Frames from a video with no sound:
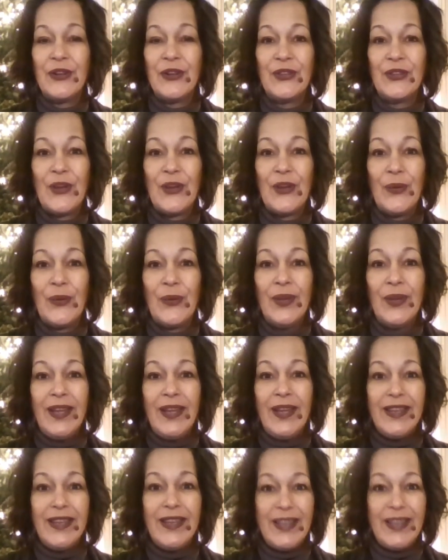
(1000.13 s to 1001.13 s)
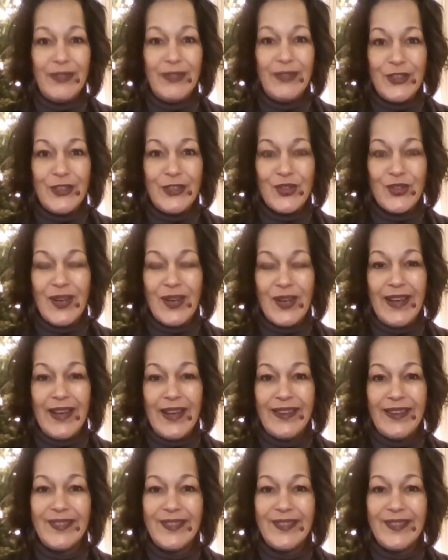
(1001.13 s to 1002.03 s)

So give it a try.